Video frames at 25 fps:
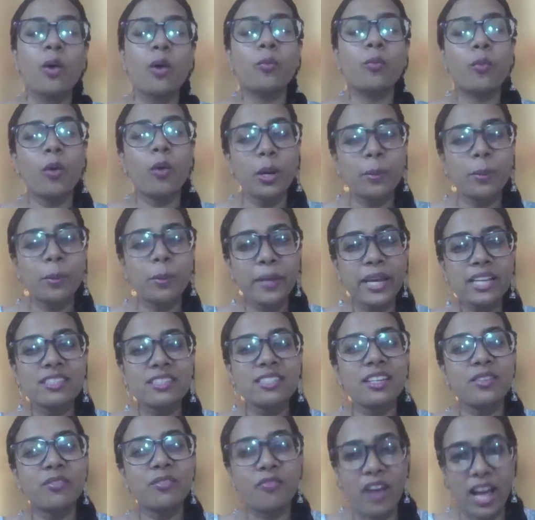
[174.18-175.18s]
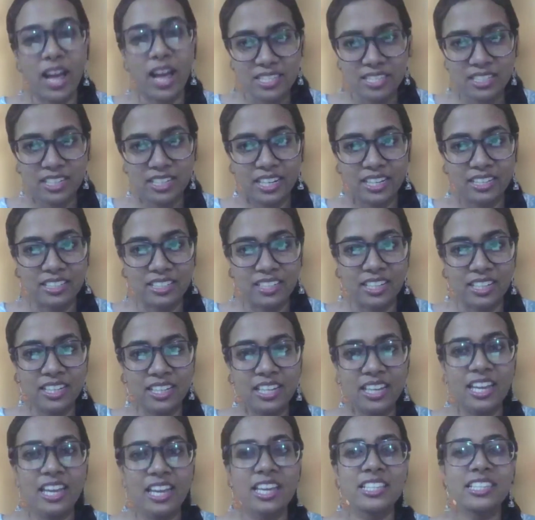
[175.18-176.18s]
What makes it
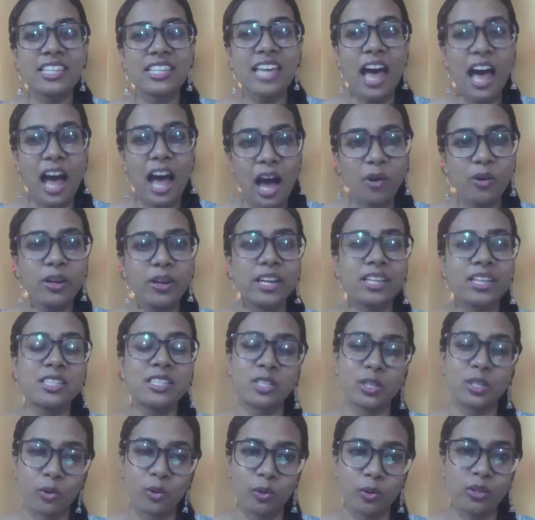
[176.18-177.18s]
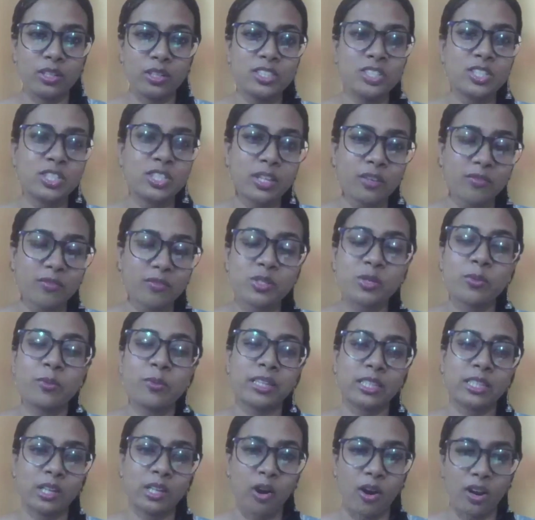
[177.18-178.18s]
fascinating is how its role shifts
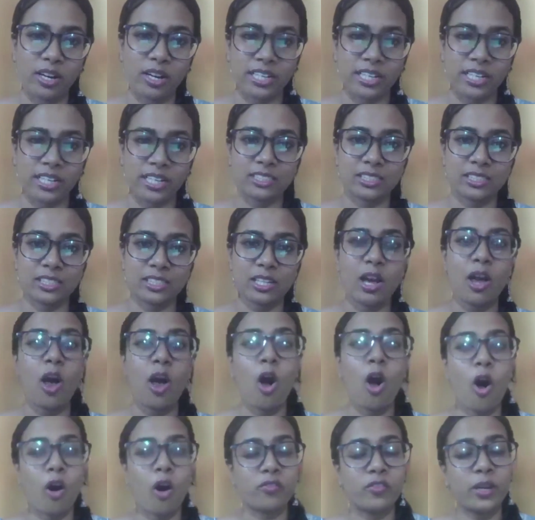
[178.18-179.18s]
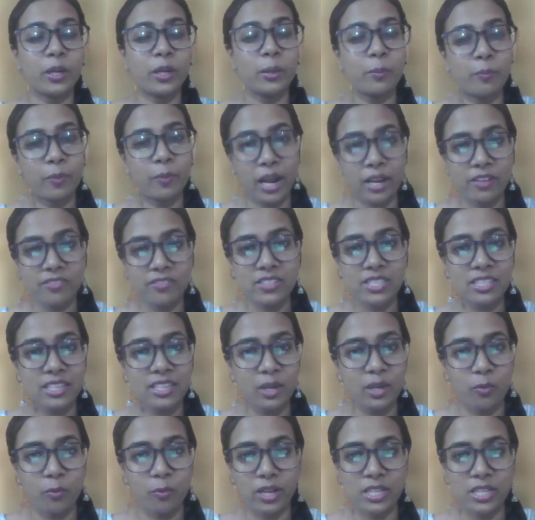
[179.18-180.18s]
with context, offering privacy
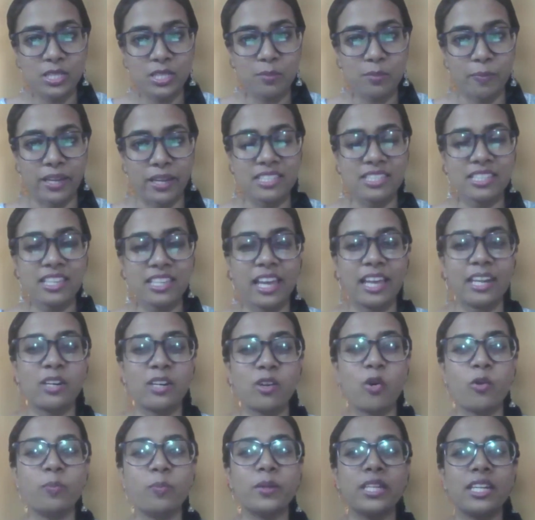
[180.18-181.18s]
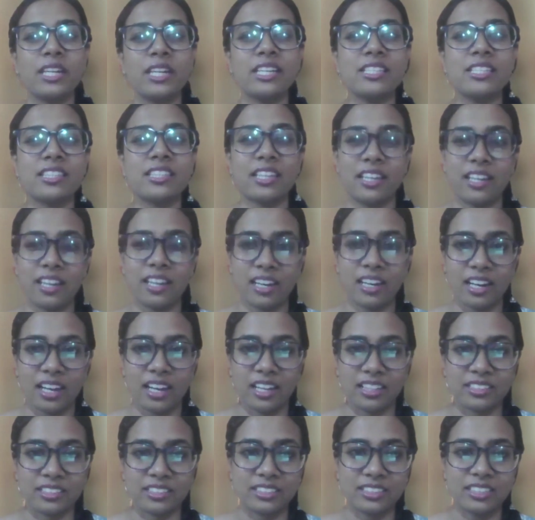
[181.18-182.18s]
in one space and openness in
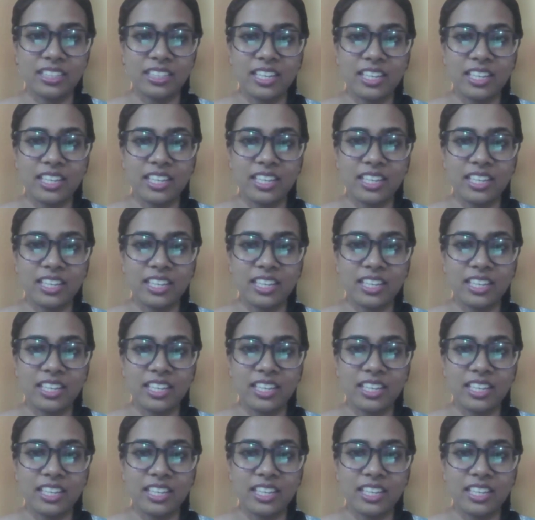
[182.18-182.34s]
another.